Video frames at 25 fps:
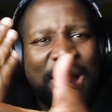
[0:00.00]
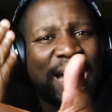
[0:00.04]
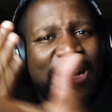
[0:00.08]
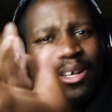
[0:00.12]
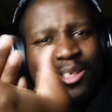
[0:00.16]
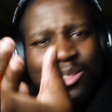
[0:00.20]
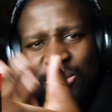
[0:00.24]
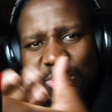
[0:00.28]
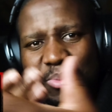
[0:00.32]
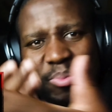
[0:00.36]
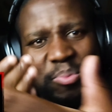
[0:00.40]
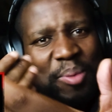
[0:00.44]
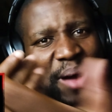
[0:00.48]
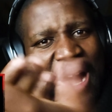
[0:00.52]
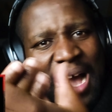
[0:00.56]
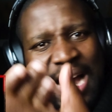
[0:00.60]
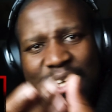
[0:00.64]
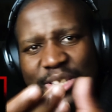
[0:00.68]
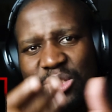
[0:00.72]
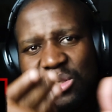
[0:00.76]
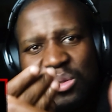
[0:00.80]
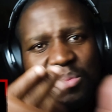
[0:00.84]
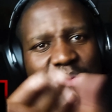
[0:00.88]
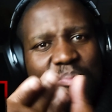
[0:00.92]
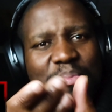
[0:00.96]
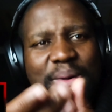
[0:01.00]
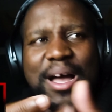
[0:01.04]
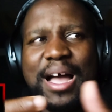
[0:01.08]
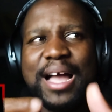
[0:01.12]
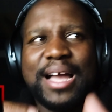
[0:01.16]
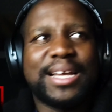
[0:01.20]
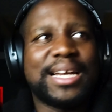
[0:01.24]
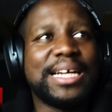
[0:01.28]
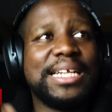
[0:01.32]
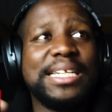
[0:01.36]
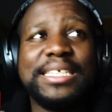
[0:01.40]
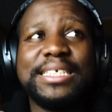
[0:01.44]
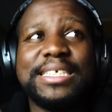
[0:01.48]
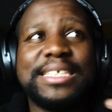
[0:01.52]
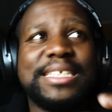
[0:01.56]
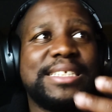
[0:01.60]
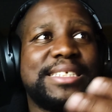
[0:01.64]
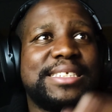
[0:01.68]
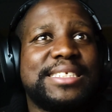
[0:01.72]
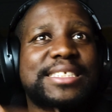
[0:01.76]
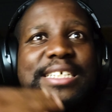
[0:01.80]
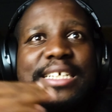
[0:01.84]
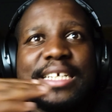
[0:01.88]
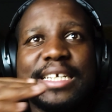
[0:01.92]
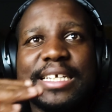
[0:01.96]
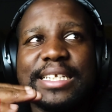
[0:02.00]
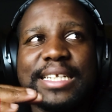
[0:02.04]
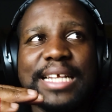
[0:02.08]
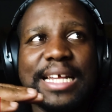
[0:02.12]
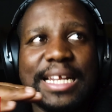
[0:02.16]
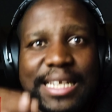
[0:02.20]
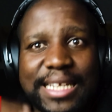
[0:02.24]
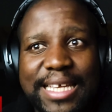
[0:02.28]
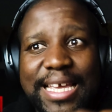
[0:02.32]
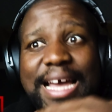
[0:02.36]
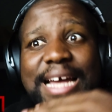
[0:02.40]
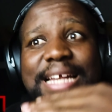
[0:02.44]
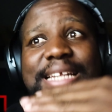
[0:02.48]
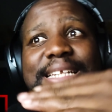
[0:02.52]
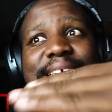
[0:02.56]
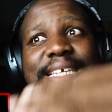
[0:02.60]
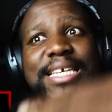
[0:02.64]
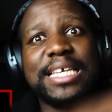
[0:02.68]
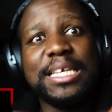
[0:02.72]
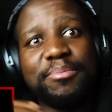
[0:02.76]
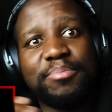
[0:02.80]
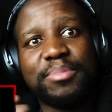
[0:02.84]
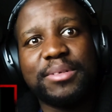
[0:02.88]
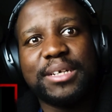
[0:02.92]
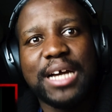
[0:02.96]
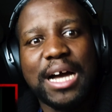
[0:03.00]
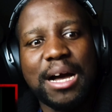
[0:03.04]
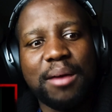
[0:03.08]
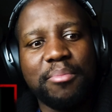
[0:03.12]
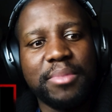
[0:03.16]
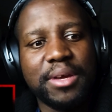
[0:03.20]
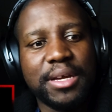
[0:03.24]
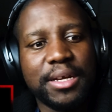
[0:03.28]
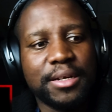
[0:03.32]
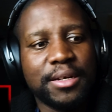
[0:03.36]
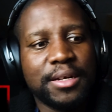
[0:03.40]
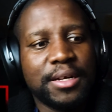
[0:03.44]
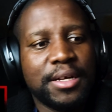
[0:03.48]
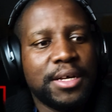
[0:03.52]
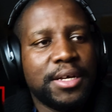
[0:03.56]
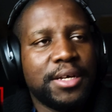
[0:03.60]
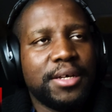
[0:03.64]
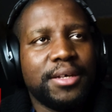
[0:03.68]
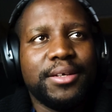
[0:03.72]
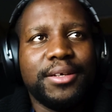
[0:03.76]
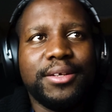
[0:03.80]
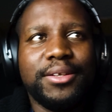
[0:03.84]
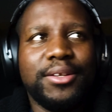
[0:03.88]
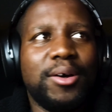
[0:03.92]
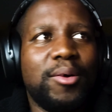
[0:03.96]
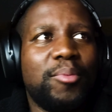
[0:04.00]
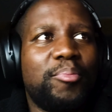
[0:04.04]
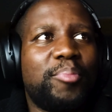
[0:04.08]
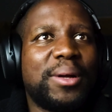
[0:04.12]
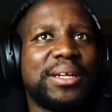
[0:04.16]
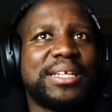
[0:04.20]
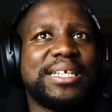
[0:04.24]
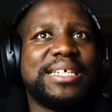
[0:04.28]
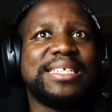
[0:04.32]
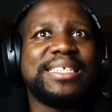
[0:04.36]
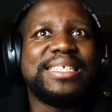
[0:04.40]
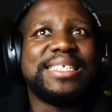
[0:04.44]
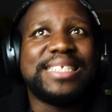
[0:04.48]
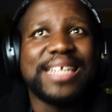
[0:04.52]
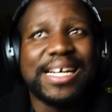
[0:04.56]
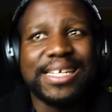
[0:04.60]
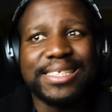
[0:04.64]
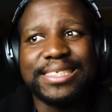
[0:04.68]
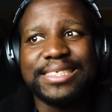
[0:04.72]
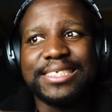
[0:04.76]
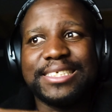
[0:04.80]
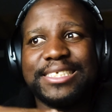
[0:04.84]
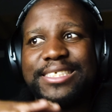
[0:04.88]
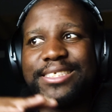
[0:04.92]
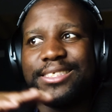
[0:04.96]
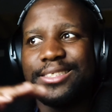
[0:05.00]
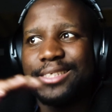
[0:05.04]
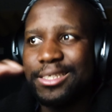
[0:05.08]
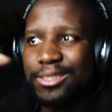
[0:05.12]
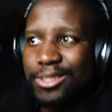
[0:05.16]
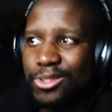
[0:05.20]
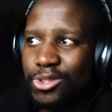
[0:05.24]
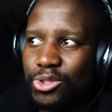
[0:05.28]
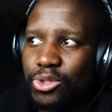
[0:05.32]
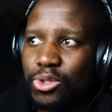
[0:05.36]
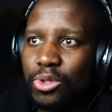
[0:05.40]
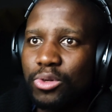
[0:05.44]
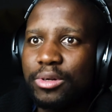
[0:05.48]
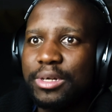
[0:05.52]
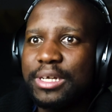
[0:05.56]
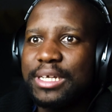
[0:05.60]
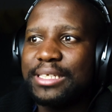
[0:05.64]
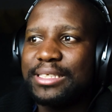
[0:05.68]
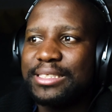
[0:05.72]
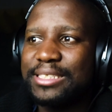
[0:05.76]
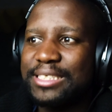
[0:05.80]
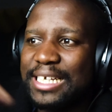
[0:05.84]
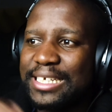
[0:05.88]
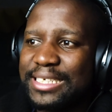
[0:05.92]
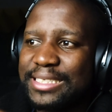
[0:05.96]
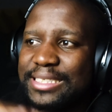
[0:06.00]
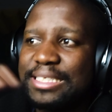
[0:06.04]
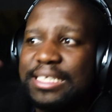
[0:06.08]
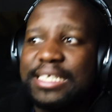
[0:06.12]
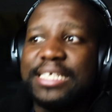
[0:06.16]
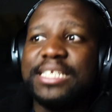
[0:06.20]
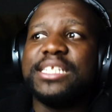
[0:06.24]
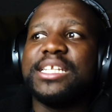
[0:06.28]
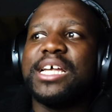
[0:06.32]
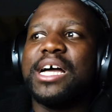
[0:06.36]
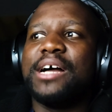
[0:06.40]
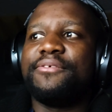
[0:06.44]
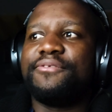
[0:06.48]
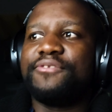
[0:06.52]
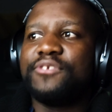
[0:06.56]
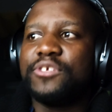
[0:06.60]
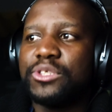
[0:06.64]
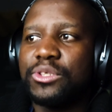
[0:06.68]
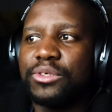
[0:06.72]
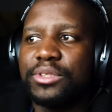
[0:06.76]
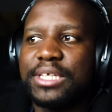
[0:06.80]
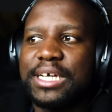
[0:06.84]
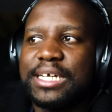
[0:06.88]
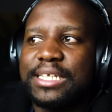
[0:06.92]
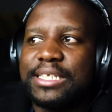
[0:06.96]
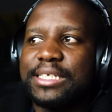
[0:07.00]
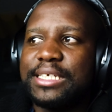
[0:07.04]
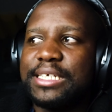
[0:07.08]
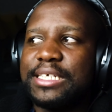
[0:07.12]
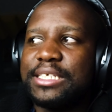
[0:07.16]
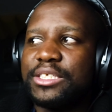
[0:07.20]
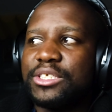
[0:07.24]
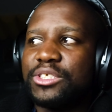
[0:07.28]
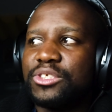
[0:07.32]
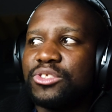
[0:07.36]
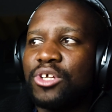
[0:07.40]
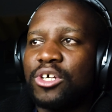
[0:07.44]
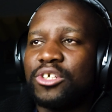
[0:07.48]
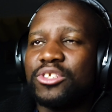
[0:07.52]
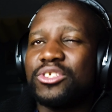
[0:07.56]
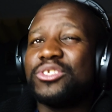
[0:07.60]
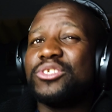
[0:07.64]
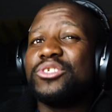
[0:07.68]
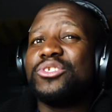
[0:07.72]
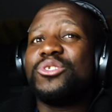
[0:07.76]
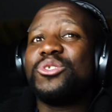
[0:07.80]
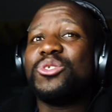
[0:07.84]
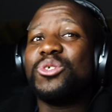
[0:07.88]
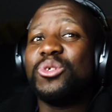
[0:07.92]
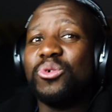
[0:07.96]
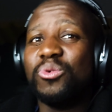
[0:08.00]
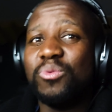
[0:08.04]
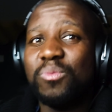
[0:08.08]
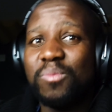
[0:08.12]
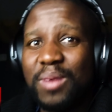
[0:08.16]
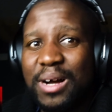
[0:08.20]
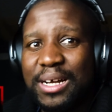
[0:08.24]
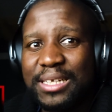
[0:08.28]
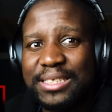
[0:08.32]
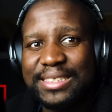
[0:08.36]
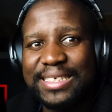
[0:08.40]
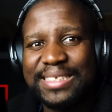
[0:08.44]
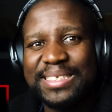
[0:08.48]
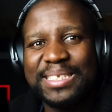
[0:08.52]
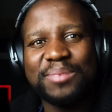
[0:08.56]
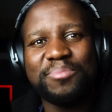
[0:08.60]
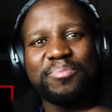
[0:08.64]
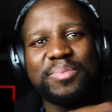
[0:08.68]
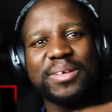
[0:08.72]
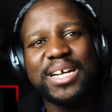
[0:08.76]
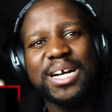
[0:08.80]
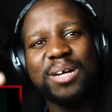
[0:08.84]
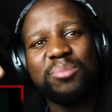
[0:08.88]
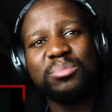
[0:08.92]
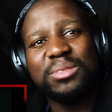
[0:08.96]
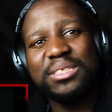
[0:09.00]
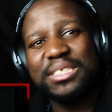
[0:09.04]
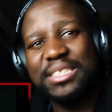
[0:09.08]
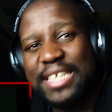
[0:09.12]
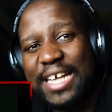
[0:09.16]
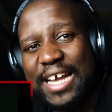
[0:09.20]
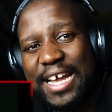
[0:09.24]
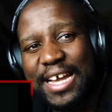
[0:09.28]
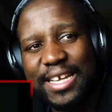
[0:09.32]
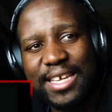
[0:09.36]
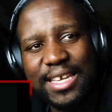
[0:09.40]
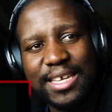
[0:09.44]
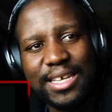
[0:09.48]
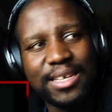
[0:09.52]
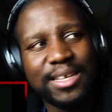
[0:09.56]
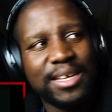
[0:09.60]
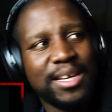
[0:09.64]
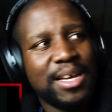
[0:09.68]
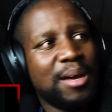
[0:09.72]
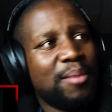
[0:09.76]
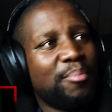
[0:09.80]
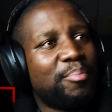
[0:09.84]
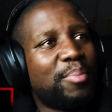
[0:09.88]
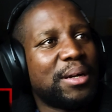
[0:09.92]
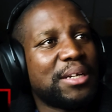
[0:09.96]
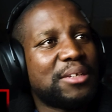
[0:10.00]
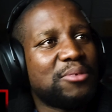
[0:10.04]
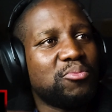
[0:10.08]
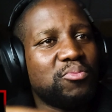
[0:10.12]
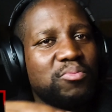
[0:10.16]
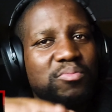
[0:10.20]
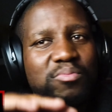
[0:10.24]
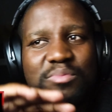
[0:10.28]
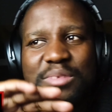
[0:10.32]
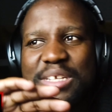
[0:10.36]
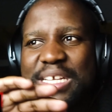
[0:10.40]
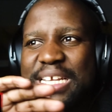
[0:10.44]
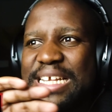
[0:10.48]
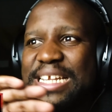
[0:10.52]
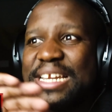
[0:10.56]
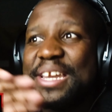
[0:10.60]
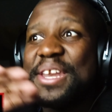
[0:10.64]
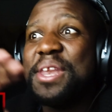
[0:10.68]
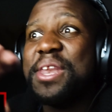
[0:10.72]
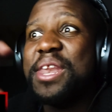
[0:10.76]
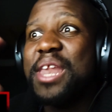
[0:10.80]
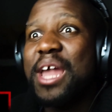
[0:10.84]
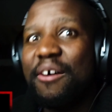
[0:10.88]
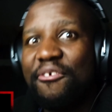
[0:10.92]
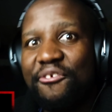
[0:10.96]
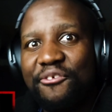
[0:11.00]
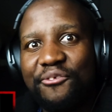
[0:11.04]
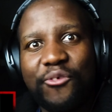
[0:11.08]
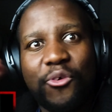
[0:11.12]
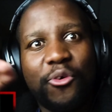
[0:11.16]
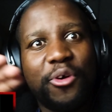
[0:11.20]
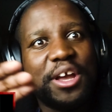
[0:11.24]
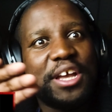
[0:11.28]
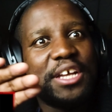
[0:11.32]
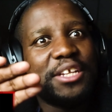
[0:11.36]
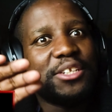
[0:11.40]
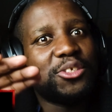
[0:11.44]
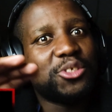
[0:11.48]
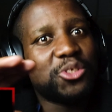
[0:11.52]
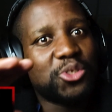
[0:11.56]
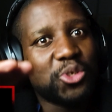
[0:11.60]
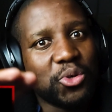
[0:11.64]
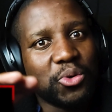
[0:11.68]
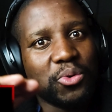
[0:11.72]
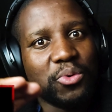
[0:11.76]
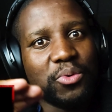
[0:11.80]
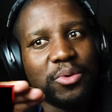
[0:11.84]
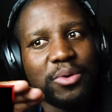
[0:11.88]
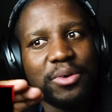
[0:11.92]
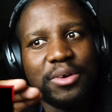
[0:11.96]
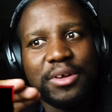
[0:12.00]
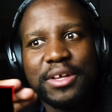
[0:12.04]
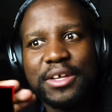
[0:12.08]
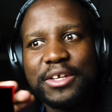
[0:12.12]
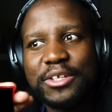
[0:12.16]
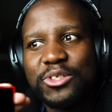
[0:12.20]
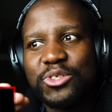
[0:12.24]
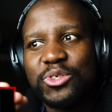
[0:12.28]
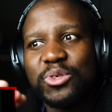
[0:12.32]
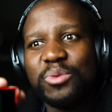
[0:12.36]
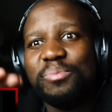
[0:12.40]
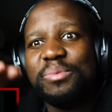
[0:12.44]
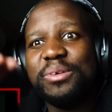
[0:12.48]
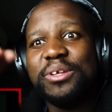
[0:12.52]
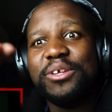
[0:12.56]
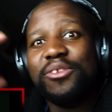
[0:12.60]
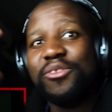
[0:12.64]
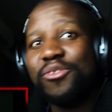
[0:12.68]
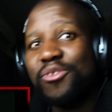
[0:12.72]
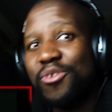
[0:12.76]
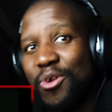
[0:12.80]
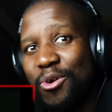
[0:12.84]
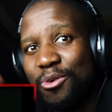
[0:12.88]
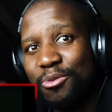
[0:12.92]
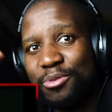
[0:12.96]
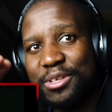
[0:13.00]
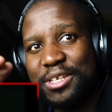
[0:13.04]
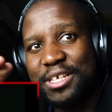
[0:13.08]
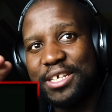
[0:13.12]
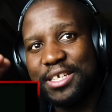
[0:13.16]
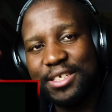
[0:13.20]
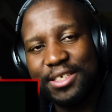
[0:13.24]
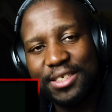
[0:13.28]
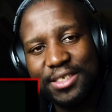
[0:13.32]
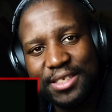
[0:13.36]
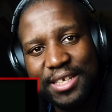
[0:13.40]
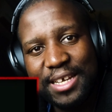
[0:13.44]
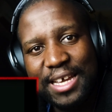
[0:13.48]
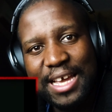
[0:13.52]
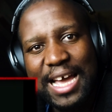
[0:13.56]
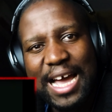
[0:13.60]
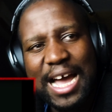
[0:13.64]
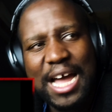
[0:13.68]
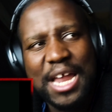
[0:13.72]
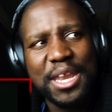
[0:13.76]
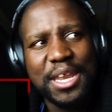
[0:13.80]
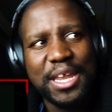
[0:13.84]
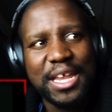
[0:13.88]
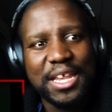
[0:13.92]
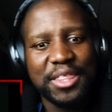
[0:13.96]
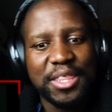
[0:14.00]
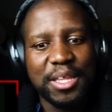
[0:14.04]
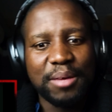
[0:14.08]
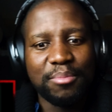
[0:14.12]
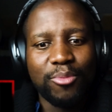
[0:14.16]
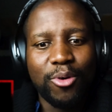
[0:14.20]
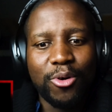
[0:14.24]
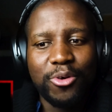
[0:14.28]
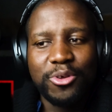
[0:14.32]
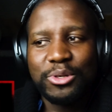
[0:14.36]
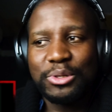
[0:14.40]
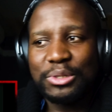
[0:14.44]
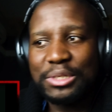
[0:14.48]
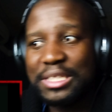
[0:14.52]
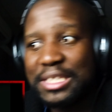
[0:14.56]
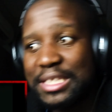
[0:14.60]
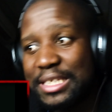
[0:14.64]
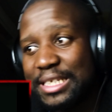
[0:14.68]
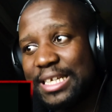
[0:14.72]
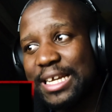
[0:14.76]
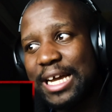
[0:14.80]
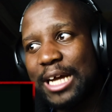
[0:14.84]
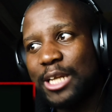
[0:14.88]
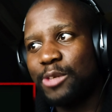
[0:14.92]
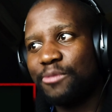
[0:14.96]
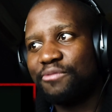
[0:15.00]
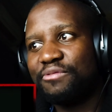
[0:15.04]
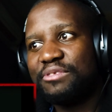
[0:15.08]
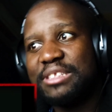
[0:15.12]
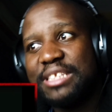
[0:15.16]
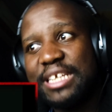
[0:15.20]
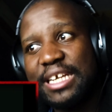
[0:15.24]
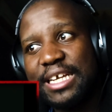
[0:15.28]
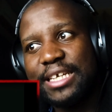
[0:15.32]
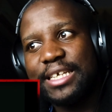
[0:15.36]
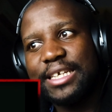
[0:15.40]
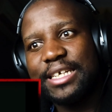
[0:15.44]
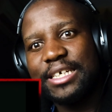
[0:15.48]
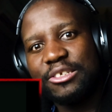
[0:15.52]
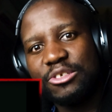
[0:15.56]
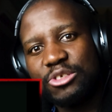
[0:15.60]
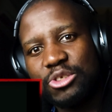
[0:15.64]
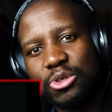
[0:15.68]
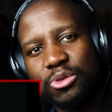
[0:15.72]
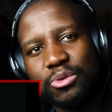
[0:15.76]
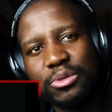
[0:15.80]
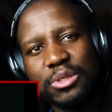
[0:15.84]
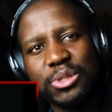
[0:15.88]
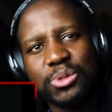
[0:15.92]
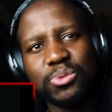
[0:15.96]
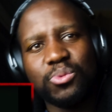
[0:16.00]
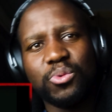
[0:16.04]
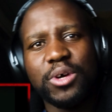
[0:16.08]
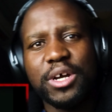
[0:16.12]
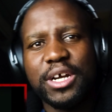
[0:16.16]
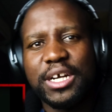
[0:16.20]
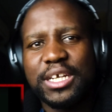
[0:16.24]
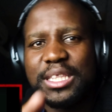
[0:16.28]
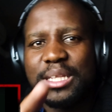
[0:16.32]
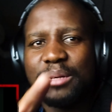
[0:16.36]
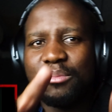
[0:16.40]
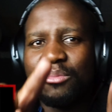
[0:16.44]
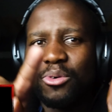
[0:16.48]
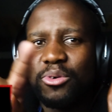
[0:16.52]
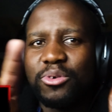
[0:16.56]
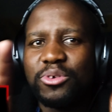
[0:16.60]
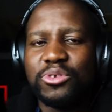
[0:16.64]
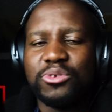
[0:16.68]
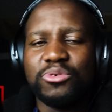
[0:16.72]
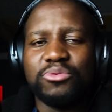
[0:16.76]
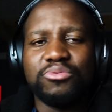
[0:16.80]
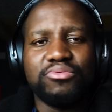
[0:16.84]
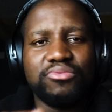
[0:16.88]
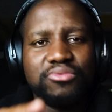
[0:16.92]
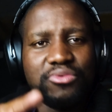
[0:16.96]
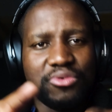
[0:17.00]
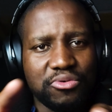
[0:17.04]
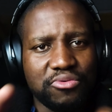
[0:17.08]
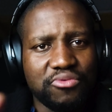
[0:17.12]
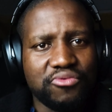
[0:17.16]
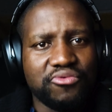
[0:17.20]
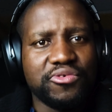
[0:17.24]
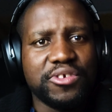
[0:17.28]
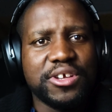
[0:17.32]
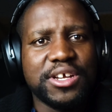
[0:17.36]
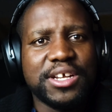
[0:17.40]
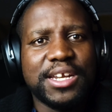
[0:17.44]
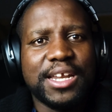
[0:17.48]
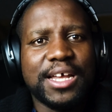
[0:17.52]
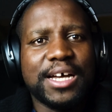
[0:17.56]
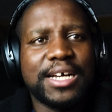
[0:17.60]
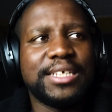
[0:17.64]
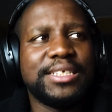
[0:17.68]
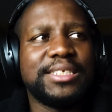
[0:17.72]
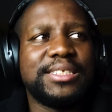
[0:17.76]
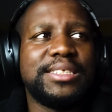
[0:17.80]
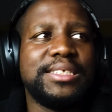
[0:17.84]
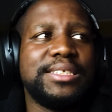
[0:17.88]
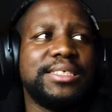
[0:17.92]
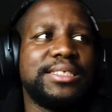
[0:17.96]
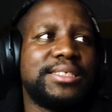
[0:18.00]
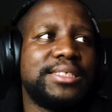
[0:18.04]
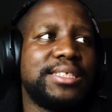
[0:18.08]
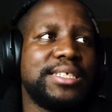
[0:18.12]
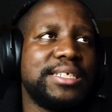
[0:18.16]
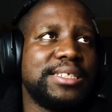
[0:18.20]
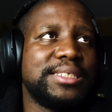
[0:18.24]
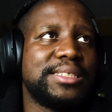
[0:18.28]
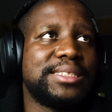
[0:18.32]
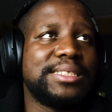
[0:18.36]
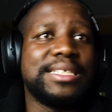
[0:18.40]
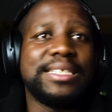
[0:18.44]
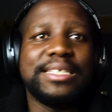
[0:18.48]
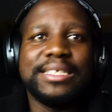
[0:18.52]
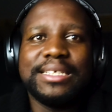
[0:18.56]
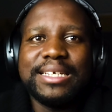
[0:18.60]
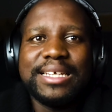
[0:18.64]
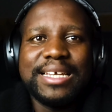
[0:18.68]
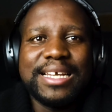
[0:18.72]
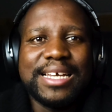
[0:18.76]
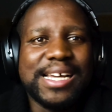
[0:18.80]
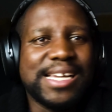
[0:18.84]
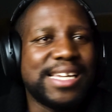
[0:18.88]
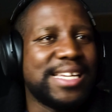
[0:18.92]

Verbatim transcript: back to back to back and it, it it it can keep coming you know but he does it just so it just enough so that it's not too much and it becomes tacky but enough for it to to be noticed and the more you kind of dig into his work the more you you realize these things he he,